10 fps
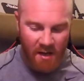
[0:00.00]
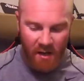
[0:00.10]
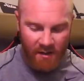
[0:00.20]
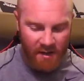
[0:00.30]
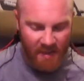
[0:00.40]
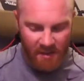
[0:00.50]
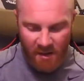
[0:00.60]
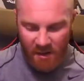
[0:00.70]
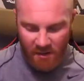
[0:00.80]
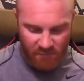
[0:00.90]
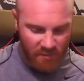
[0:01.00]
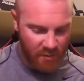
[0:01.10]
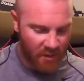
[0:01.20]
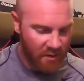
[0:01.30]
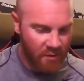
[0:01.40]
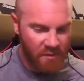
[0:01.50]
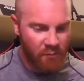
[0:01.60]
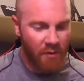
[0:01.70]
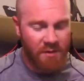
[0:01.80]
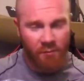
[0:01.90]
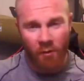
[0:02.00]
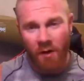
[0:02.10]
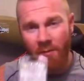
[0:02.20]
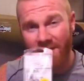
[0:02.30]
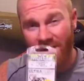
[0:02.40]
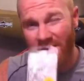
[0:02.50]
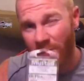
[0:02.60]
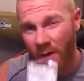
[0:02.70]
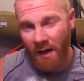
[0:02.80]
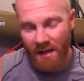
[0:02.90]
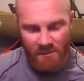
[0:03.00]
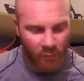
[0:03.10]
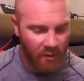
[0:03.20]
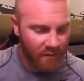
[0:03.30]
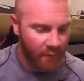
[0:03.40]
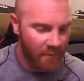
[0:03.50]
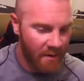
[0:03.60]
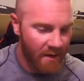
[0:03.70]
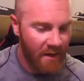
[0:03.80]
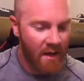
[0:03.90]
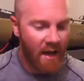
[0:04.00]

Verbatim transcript: Again, you can use what you want, but this is has worked for me.